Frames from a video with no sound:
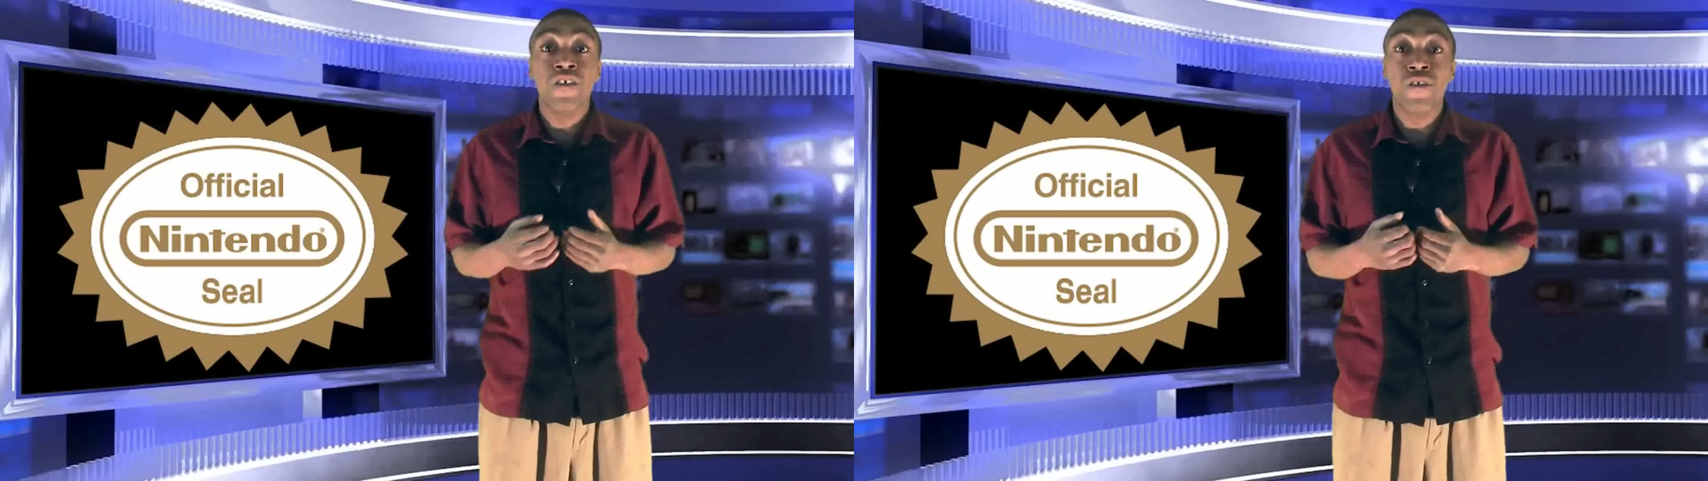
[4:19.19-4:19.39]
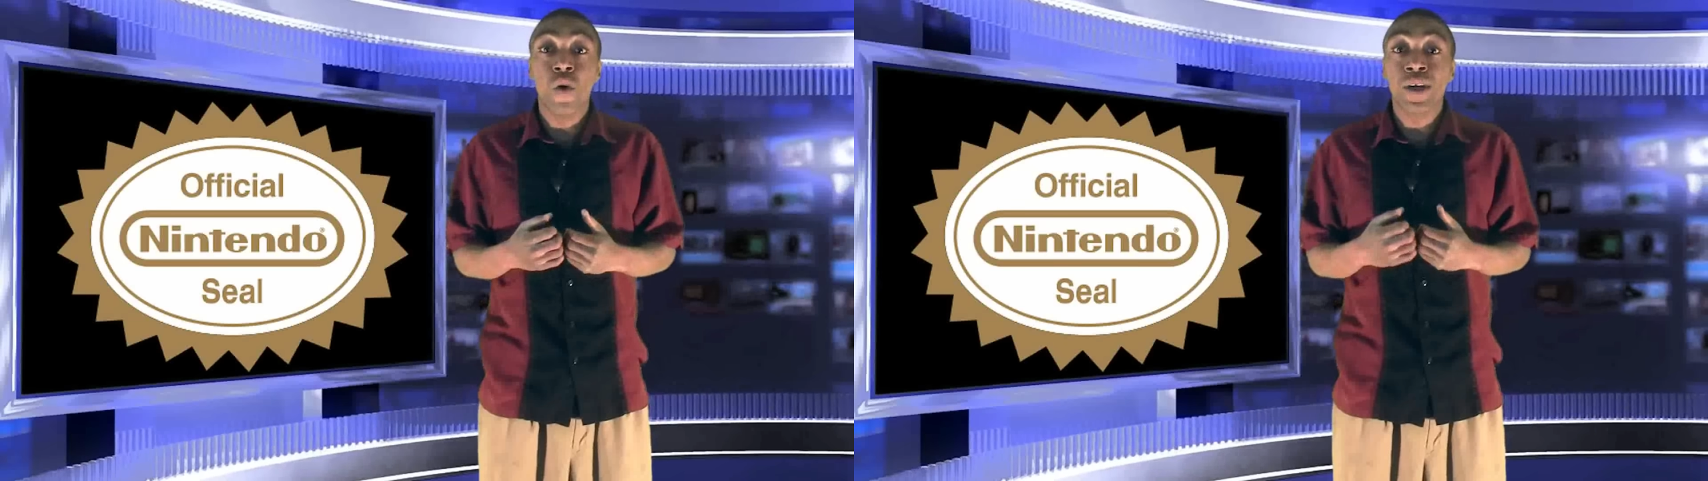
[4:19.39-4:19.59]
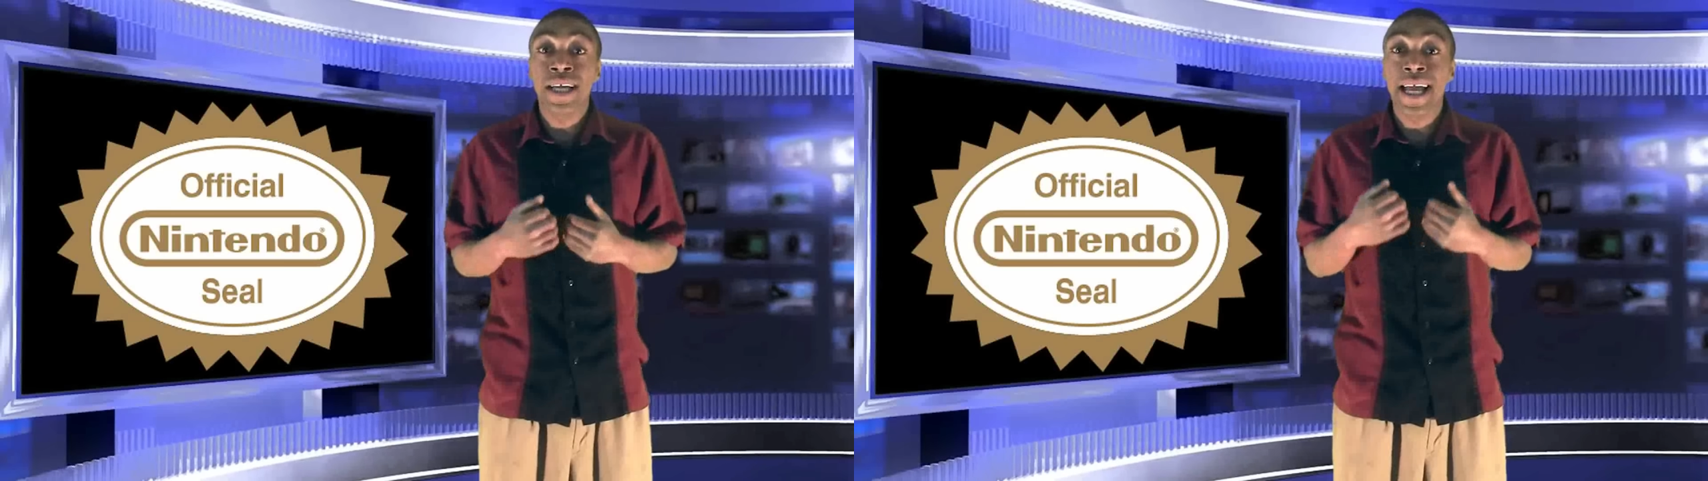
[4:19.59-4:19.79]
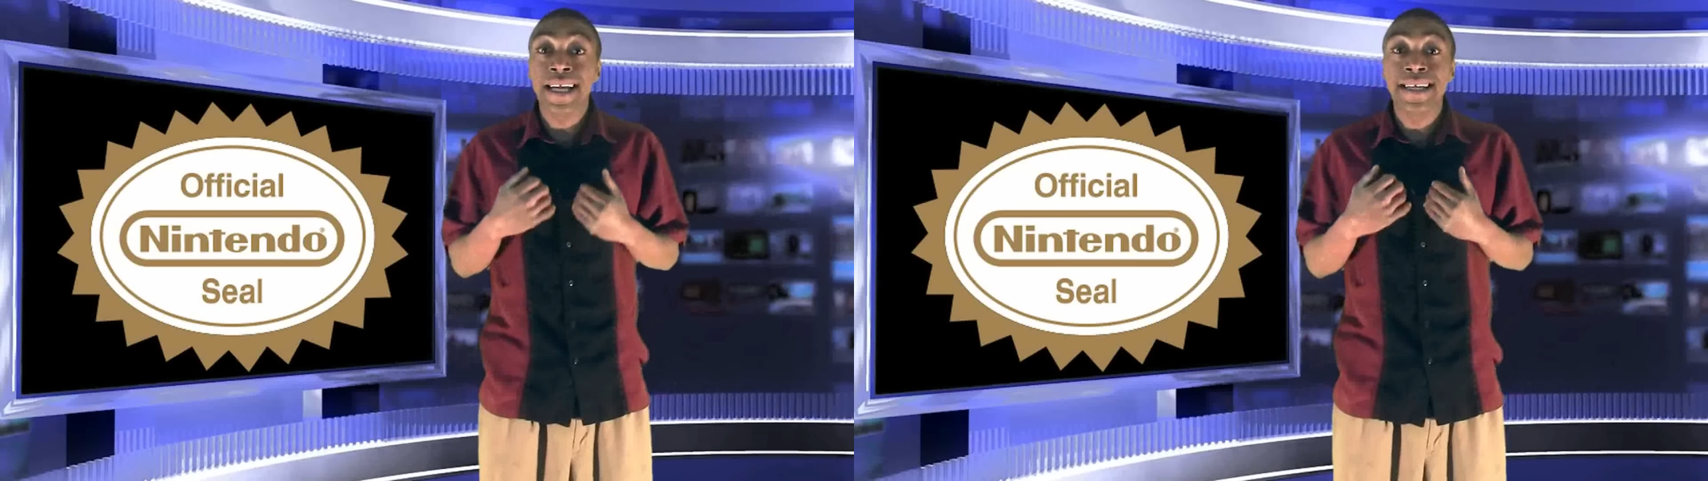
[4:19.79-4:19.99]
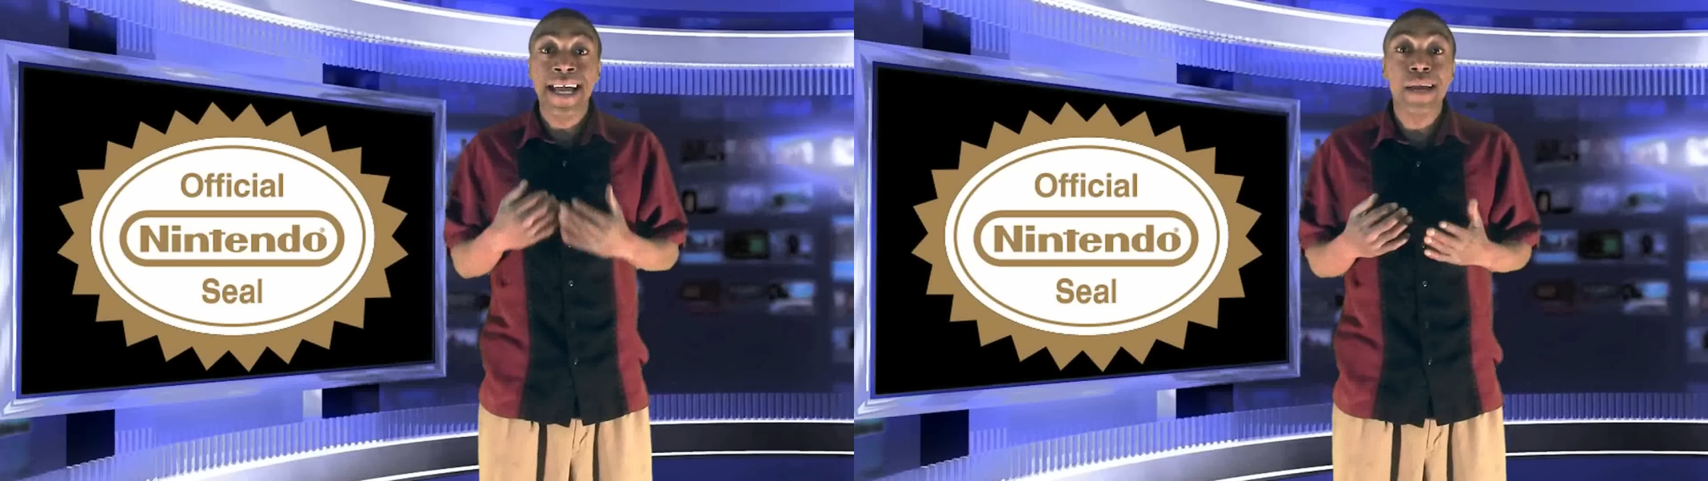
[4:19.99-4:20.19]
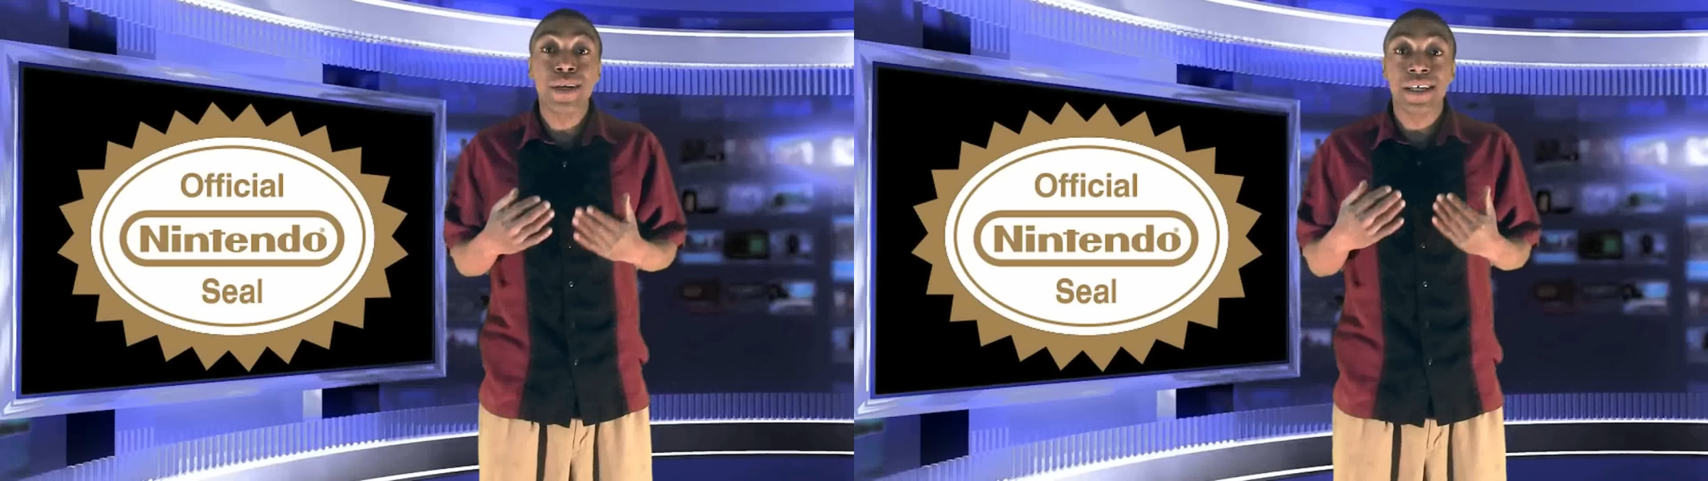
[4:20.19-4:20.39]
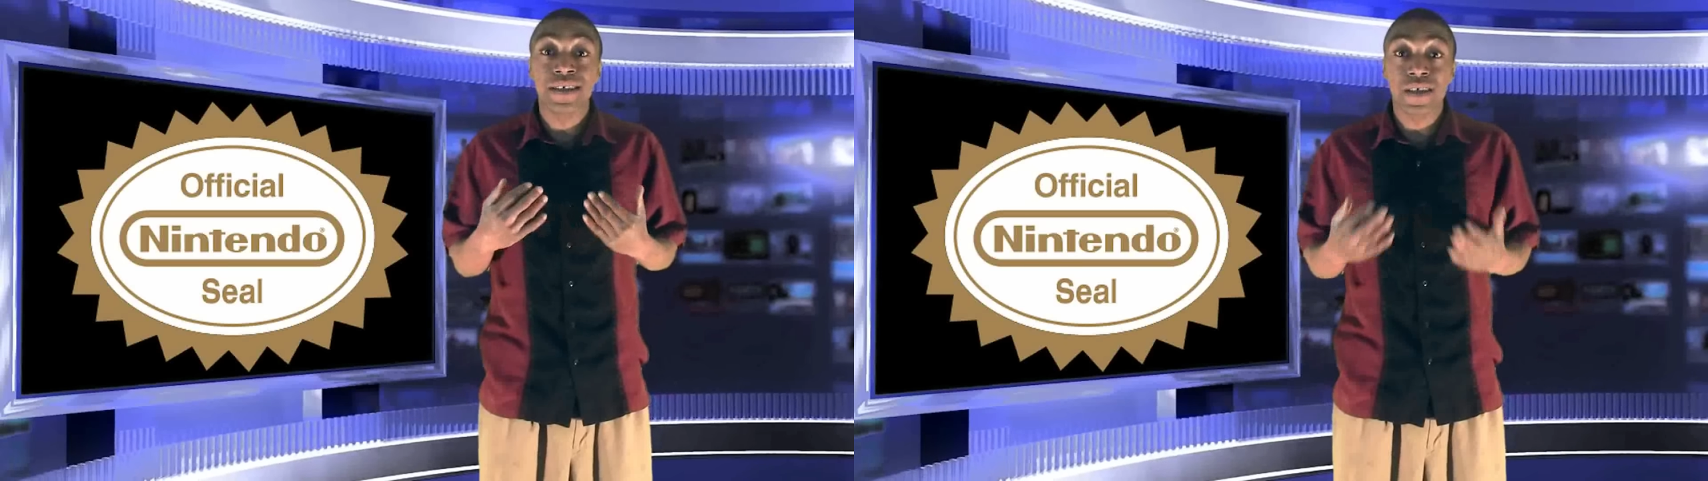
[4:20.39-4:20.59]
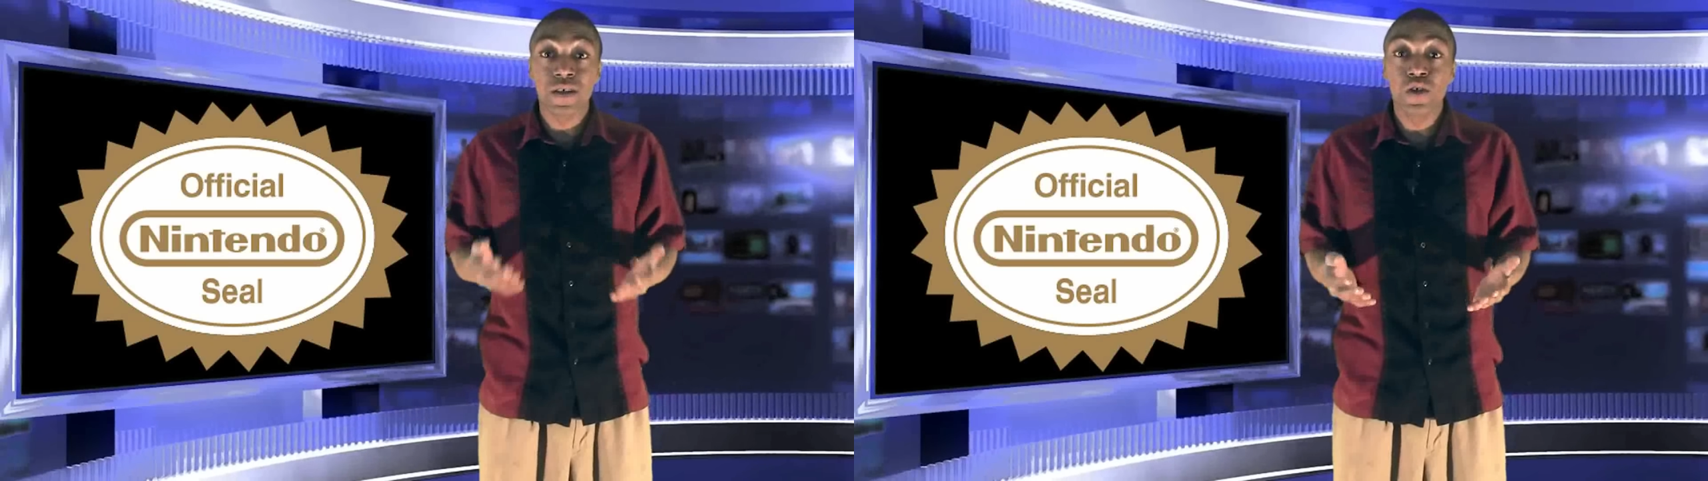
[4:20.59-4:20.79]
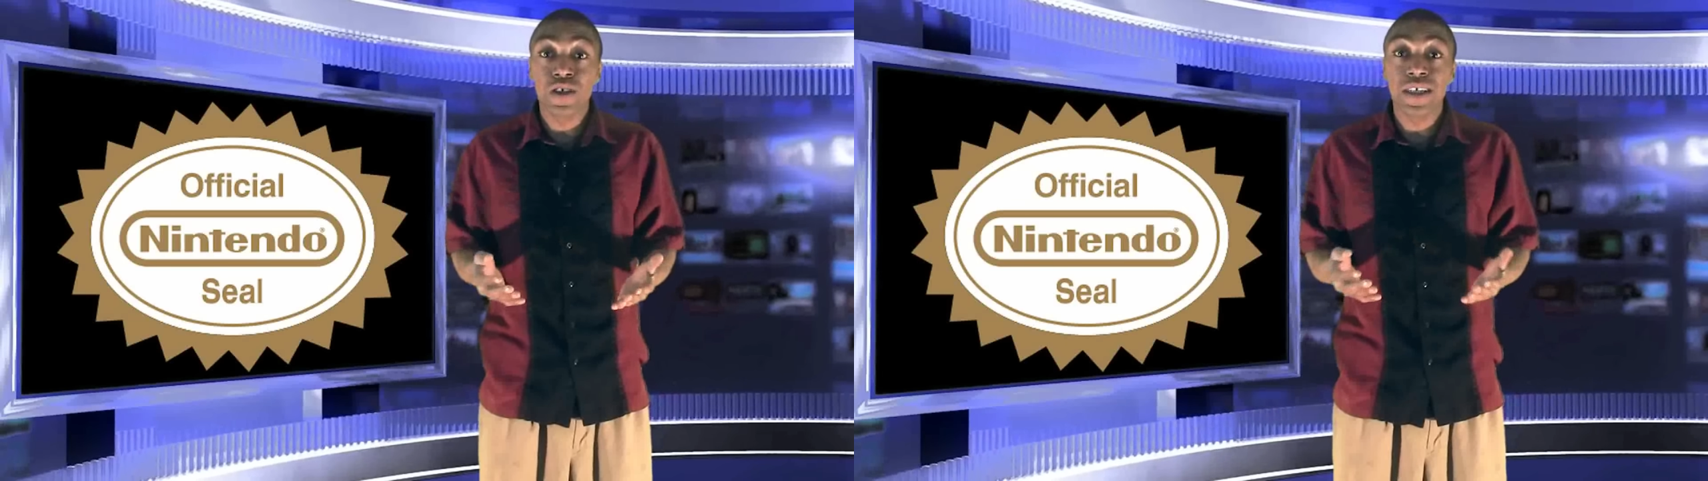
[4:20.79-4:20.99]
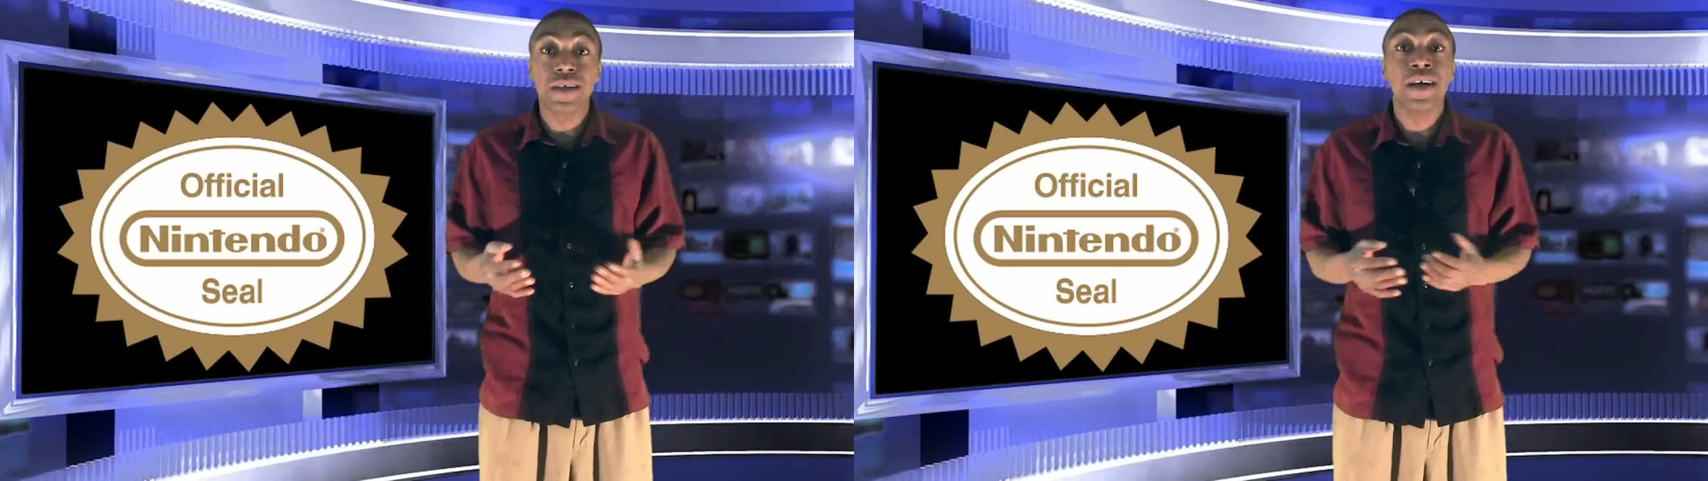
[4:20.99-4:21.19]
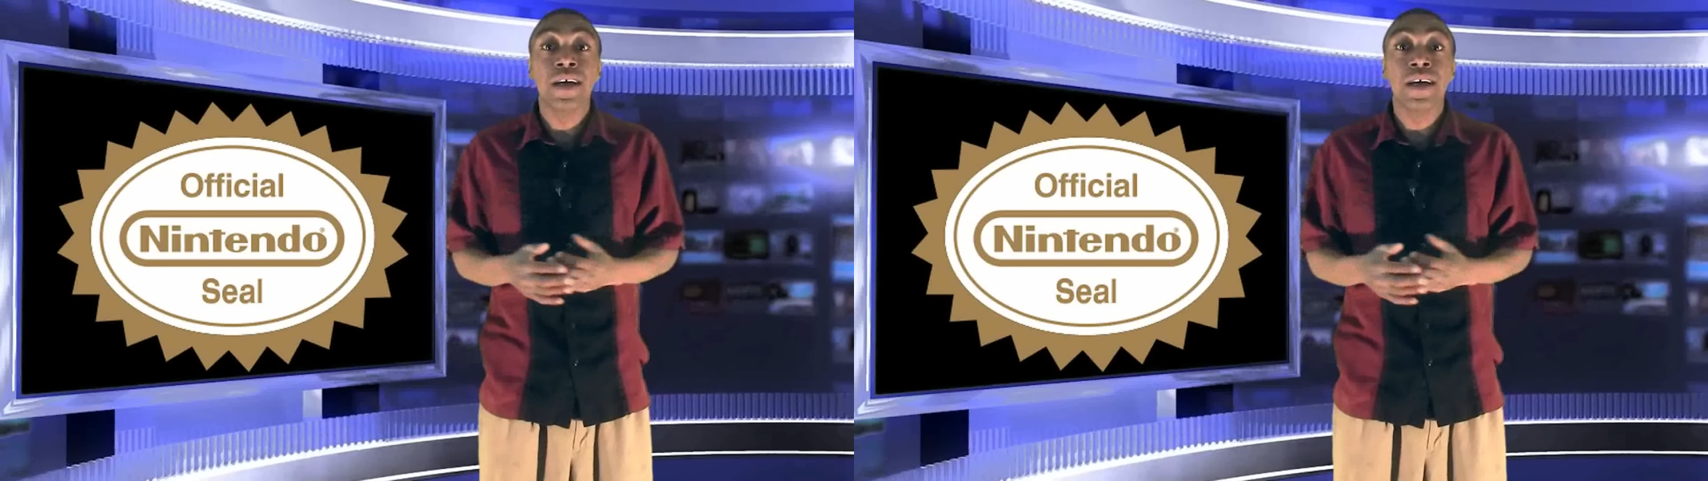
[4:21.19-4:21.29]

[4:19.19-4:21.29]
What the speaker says: 4K gaming exclusively